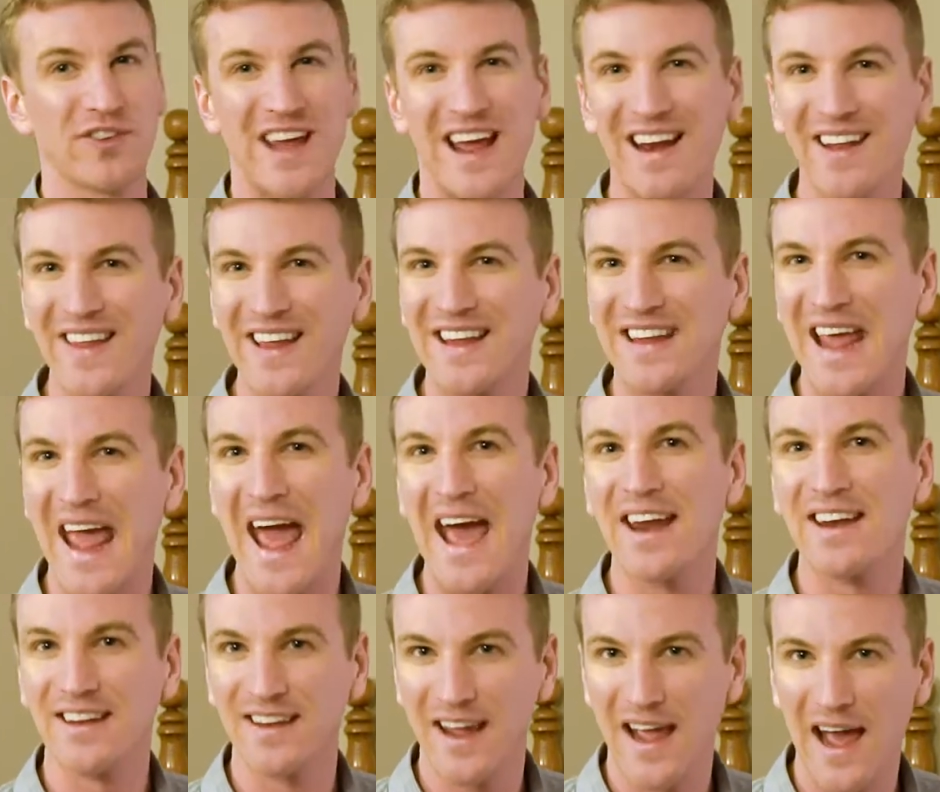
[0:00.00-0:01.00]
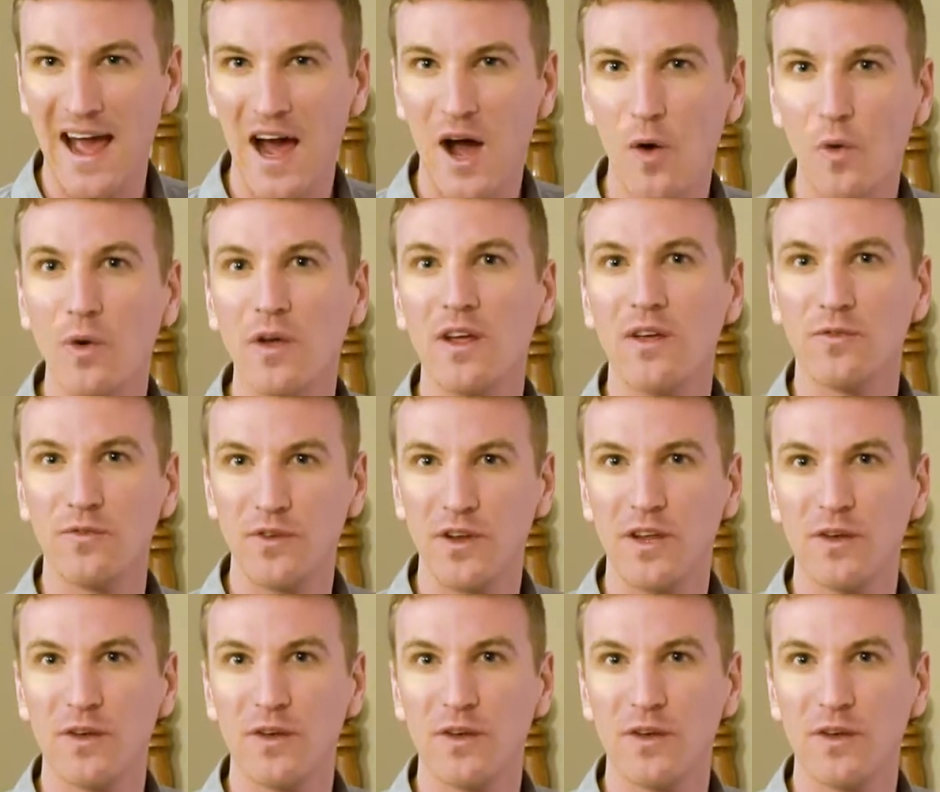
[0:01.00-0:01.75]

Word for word: It's kind of like cat and cow if,